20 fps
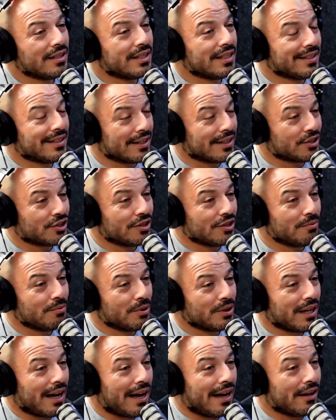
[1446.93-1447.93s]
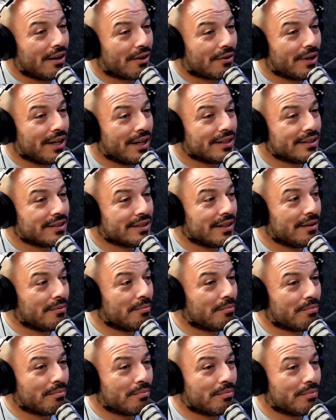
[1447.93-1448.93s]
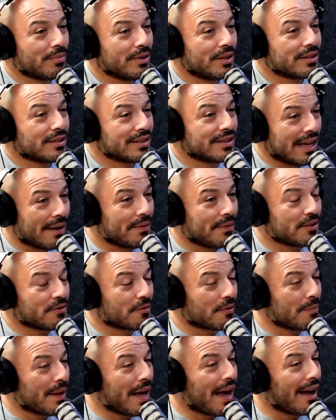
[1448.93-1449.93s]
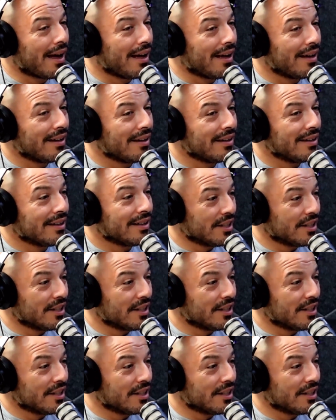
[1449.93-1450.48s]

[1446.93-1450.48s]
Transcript: deduction with the IRS, the, the, savings from that, the savings from that. Mm-hmm.